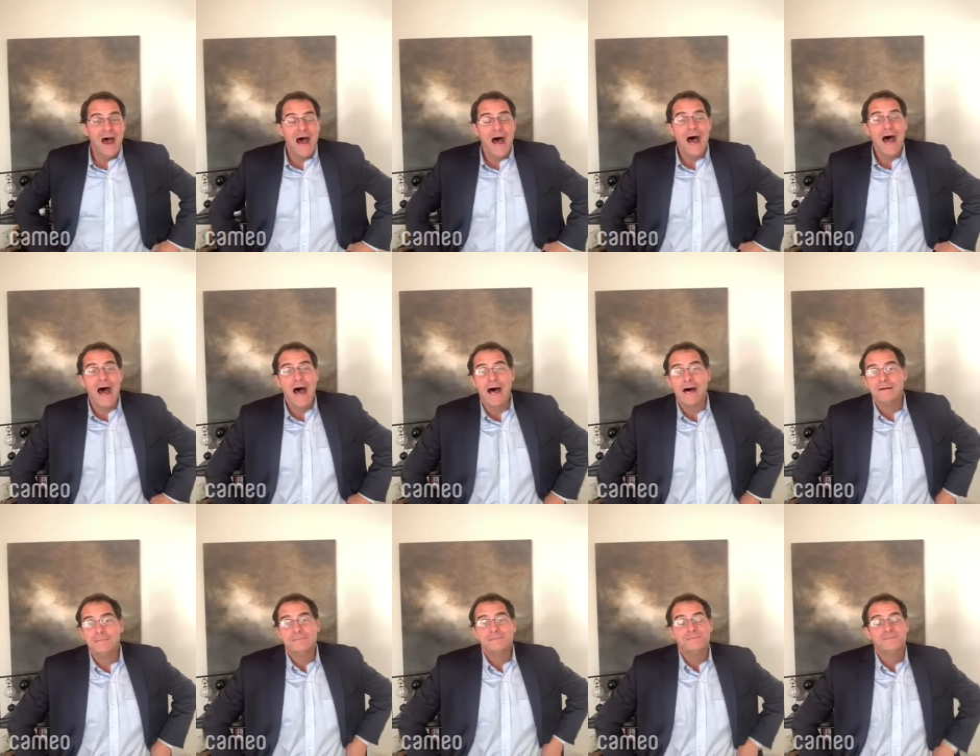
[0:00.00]

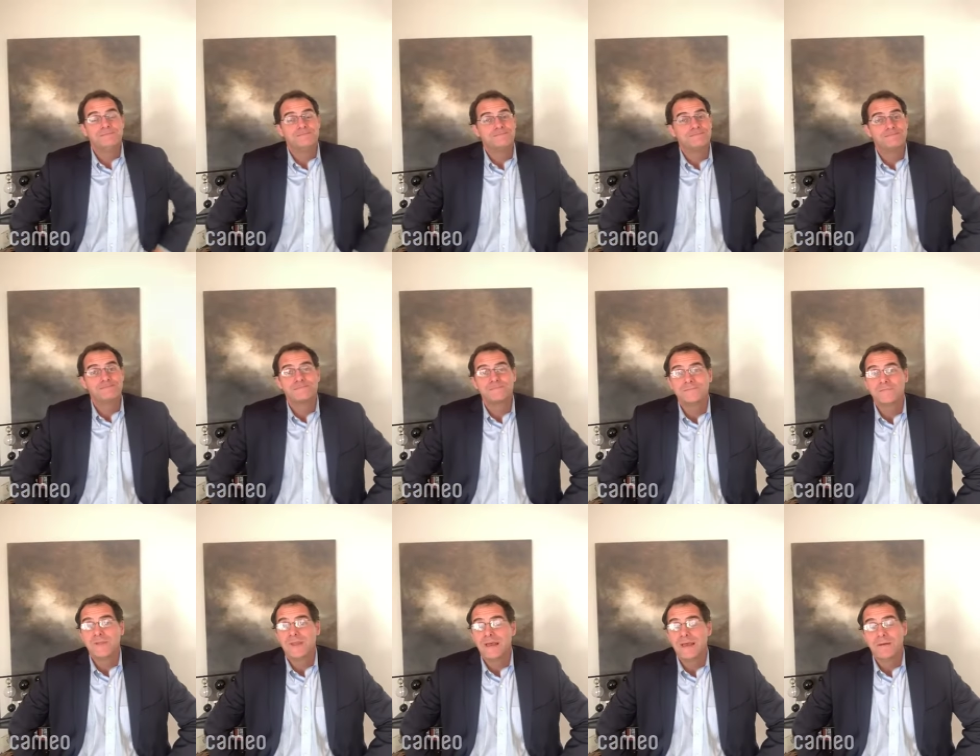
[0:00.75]
Um,
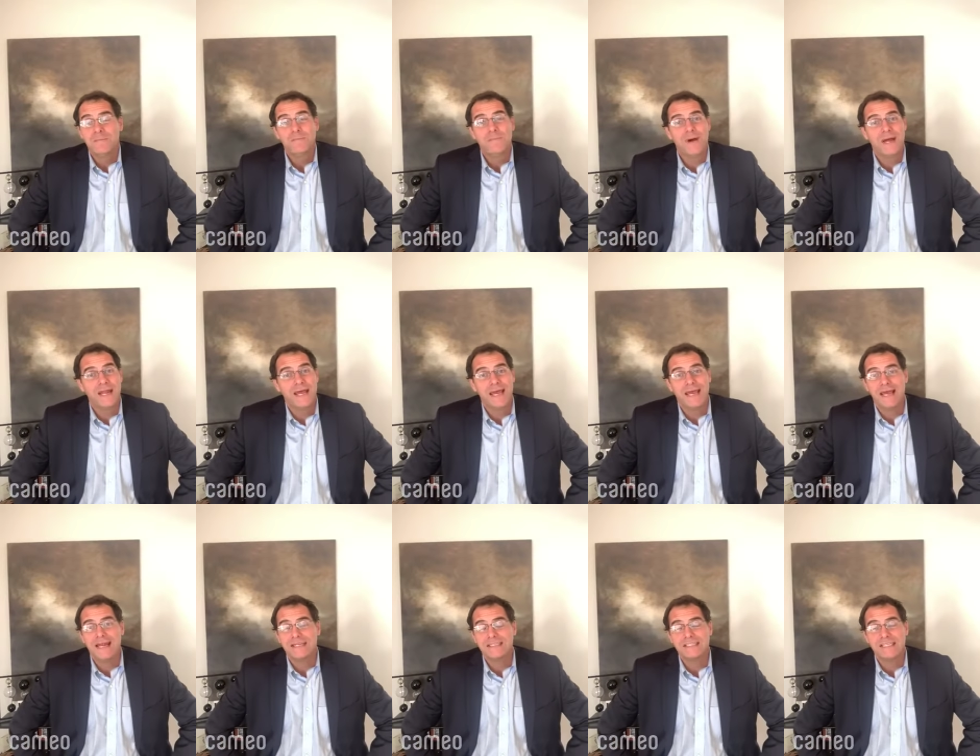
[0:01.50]
but I
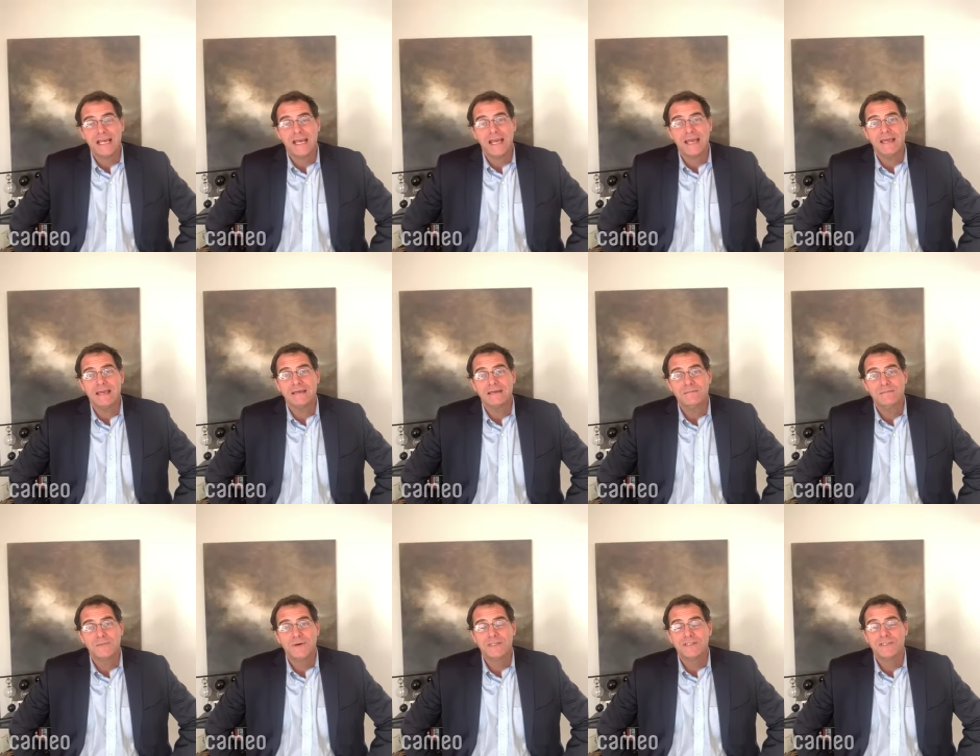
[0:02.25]
gotta say,
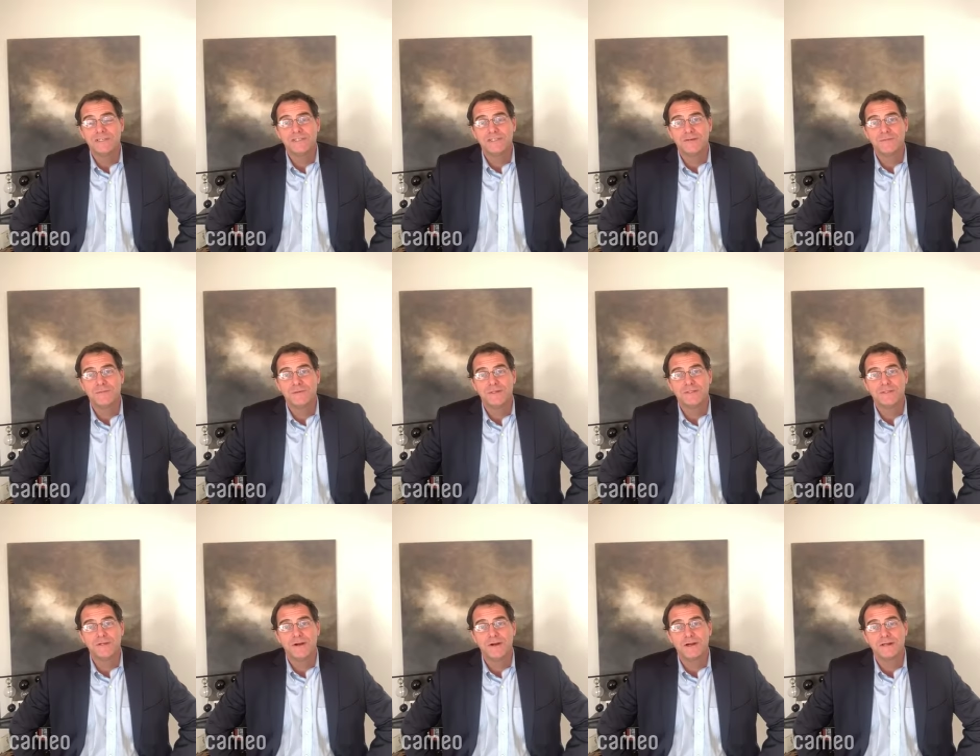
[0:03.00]
bunch of
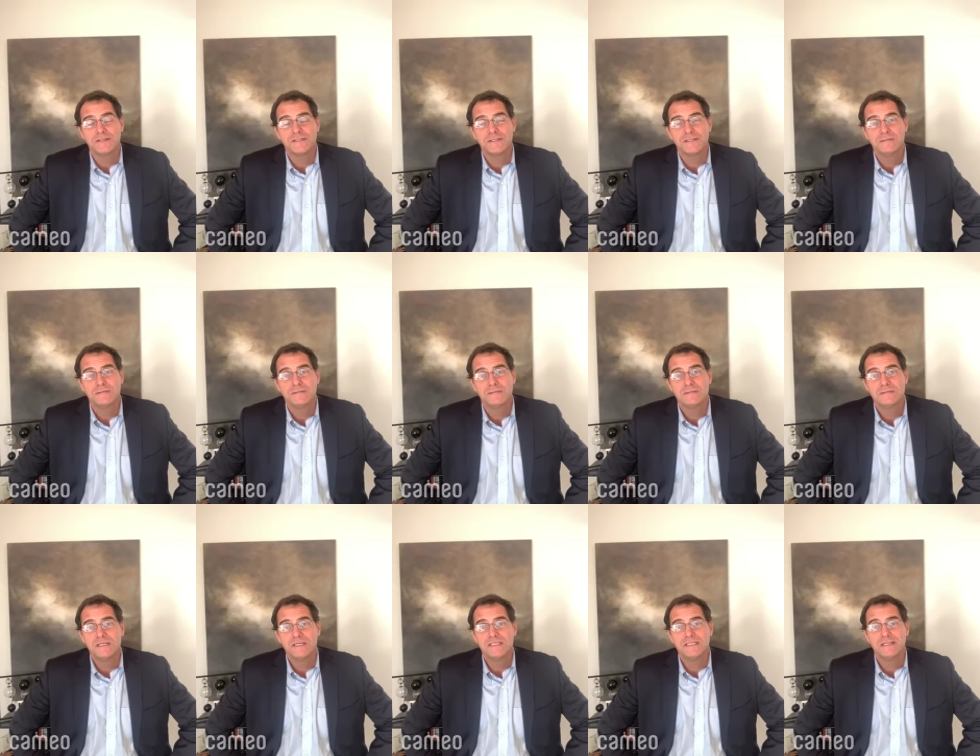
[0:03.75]
superstars
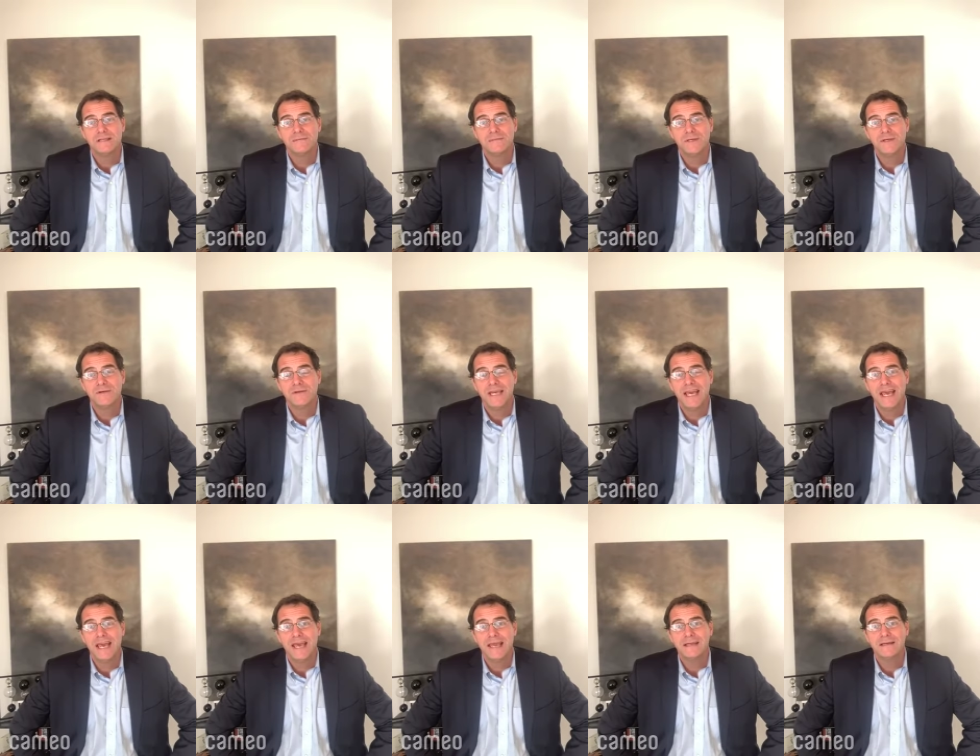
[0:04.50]
this Lemieux
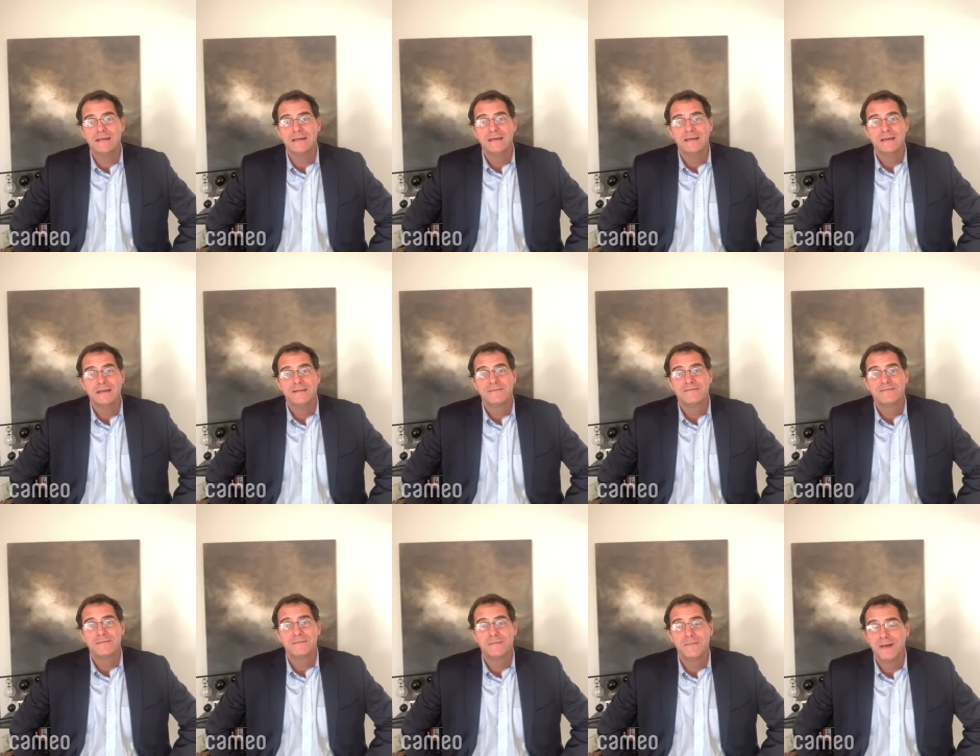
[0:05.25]
gang
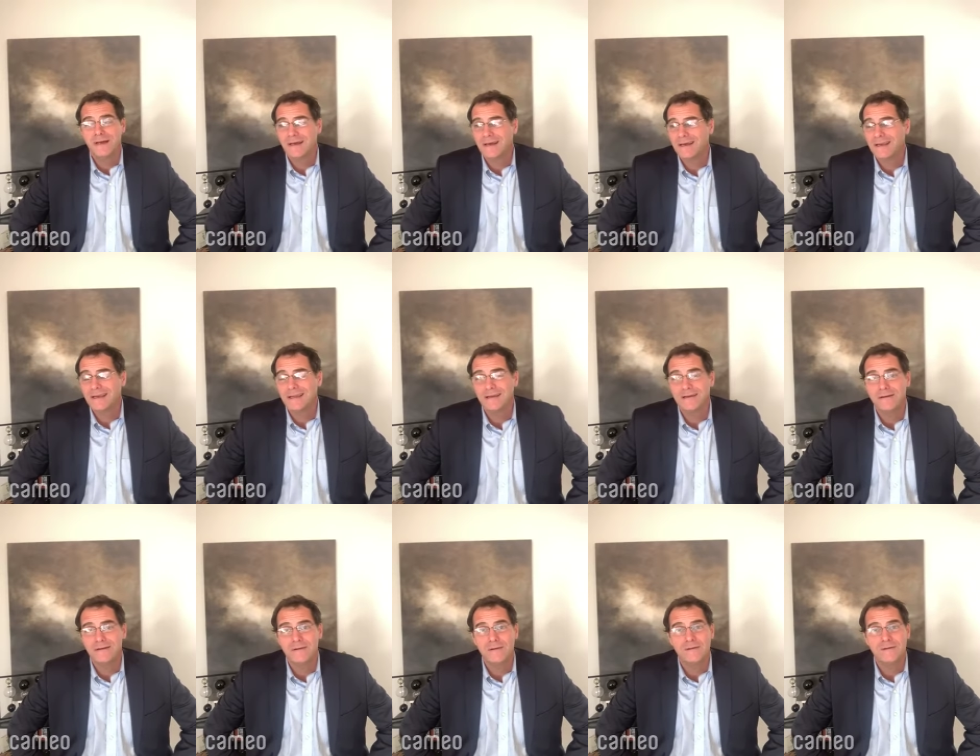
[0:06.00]
from, uh, you
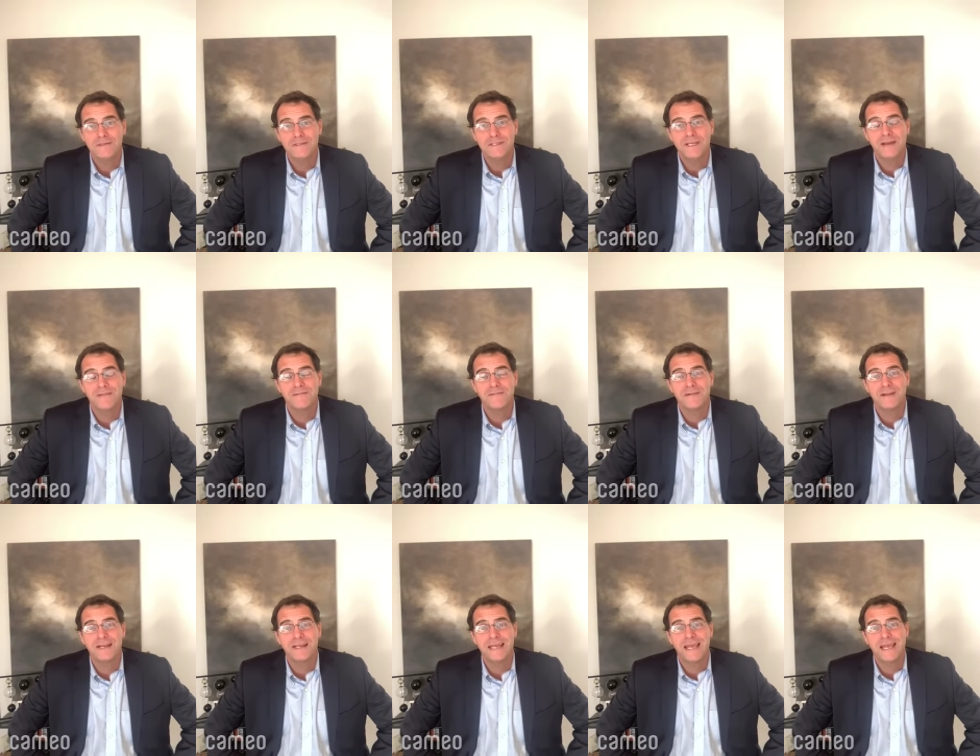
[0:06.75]
know,
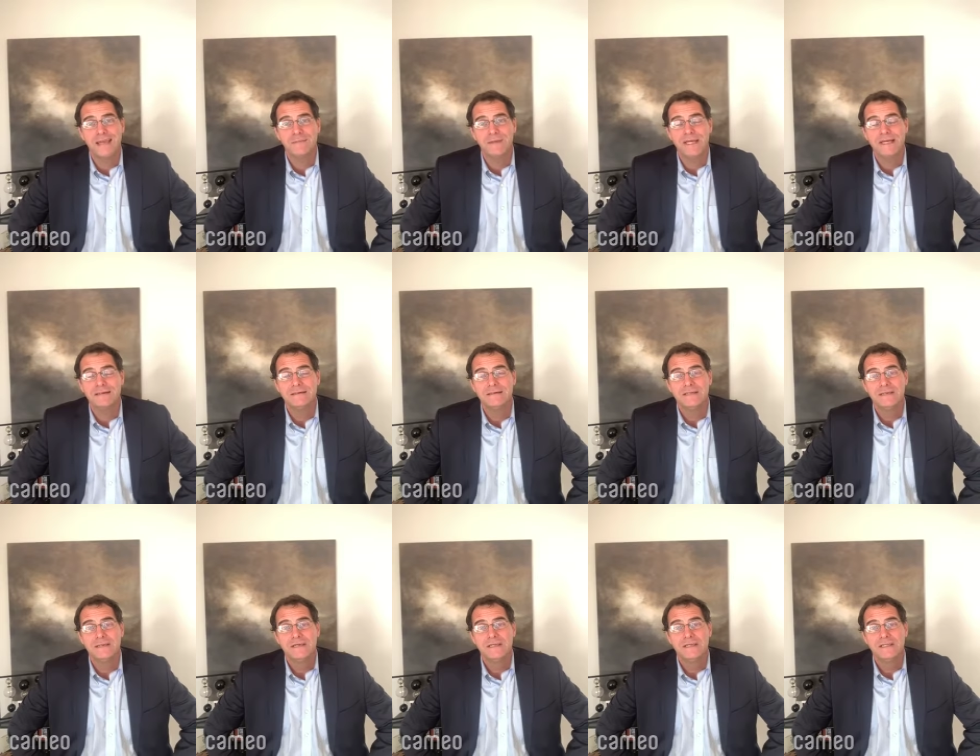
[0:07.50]
Jeffrey and Amy
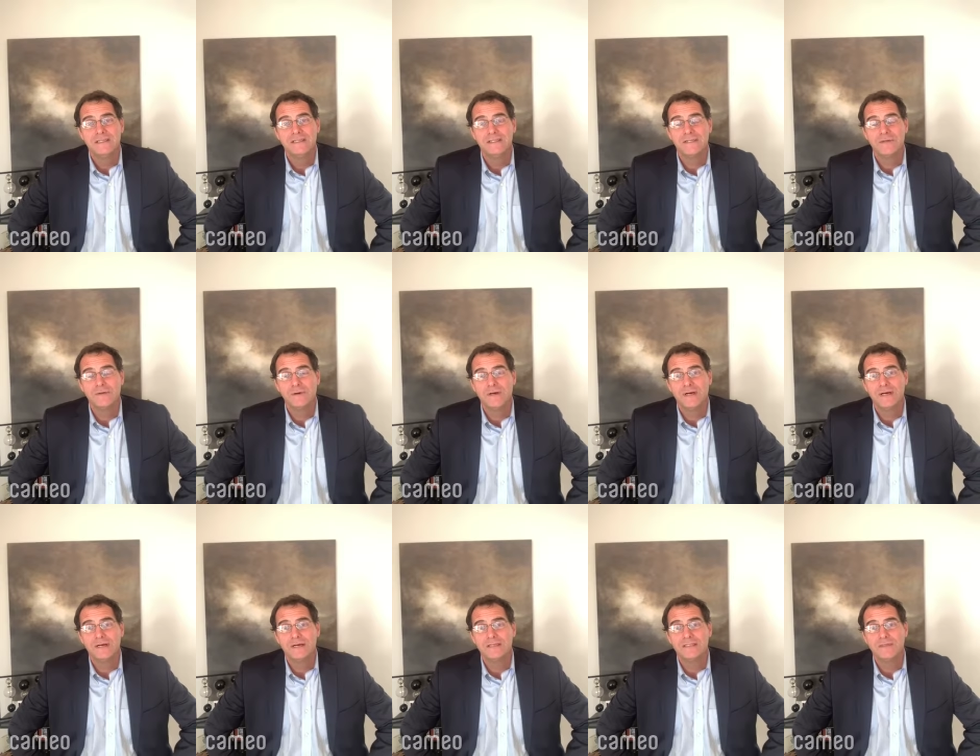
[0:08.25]
to,
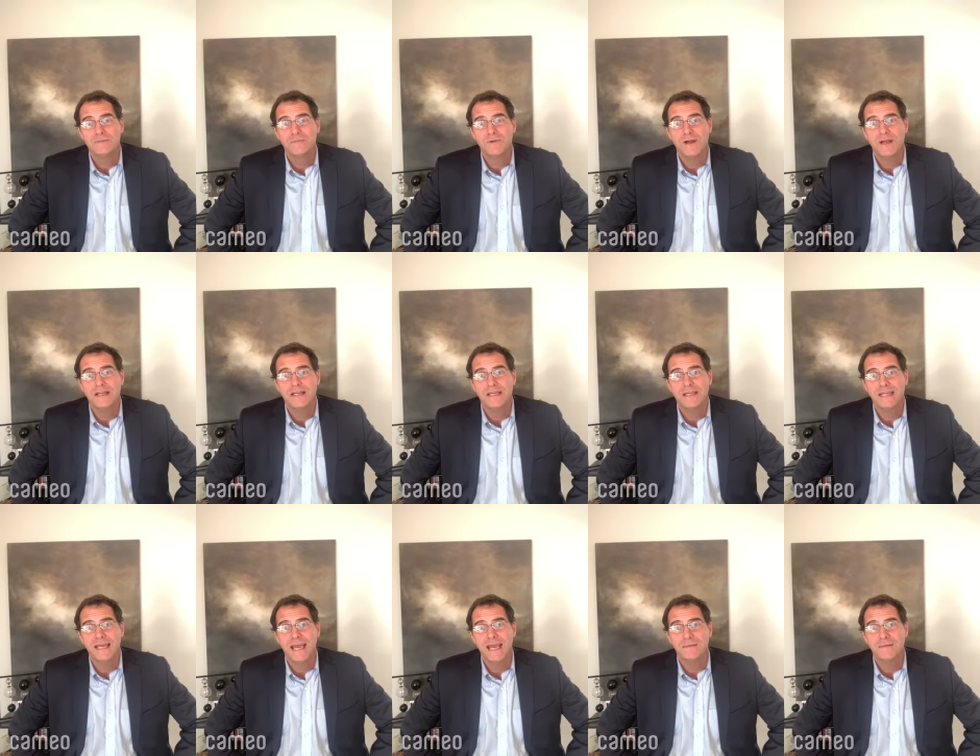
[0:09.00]
uh, to Brady
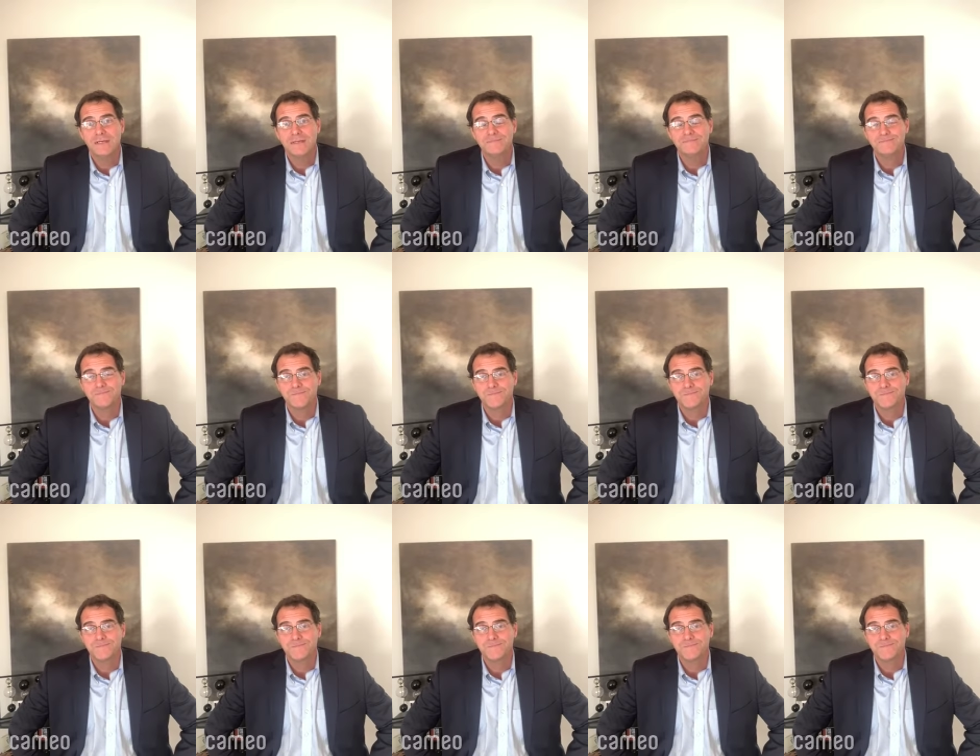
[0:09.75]
and Abby.